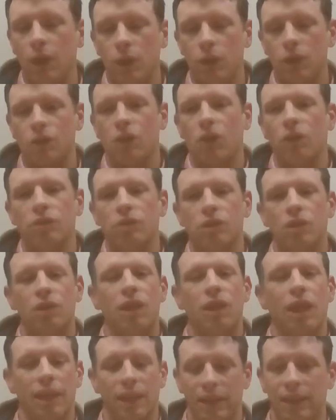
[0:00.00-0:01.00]
focus on
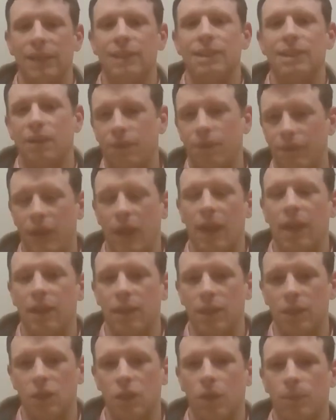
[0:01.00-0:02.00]
kind of laissez-faire
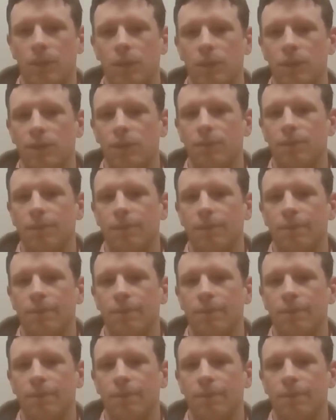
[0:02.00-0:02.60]
economics